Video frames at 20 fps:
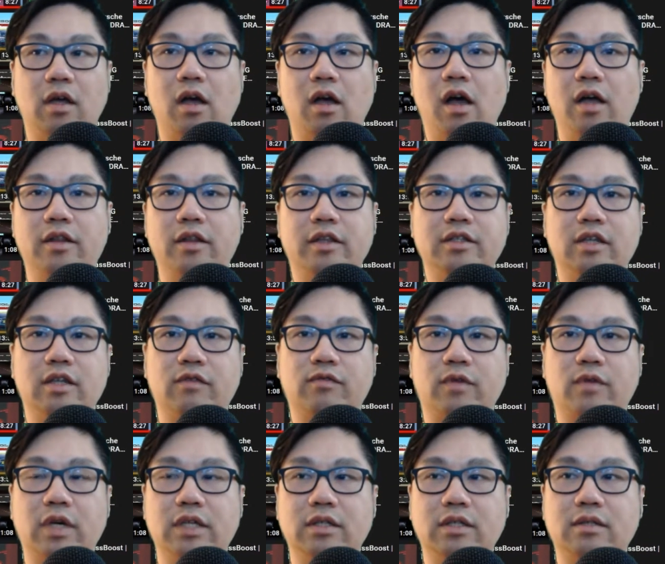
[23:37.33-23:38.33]
all the
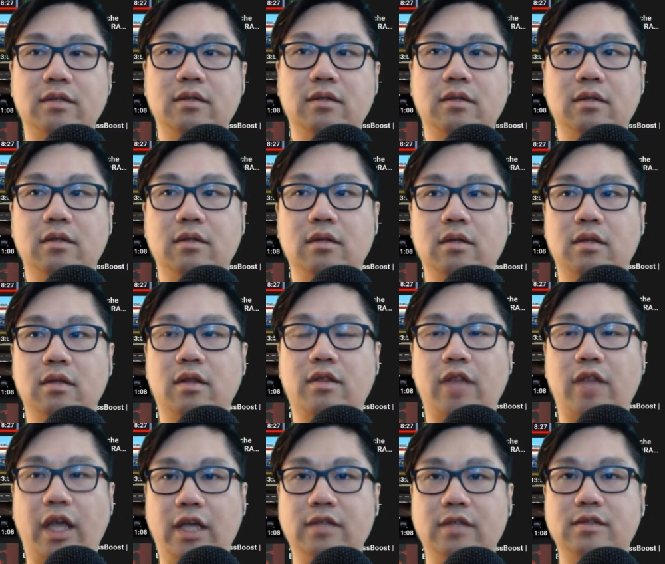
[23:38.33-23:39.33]
different
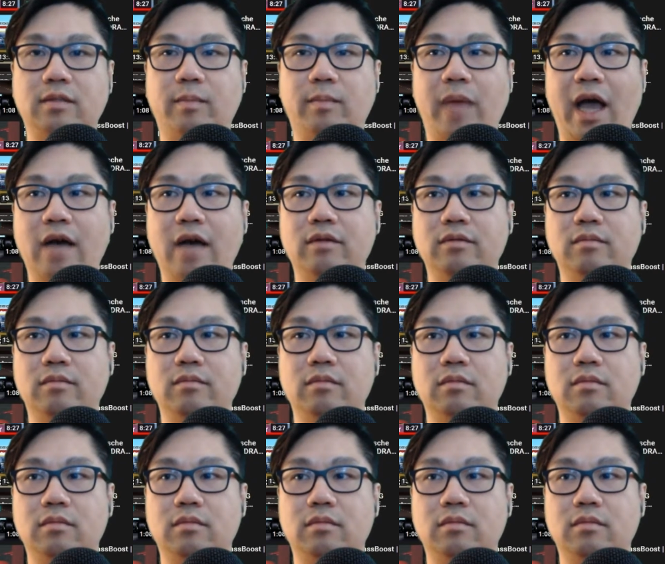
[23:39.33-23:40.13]
things about,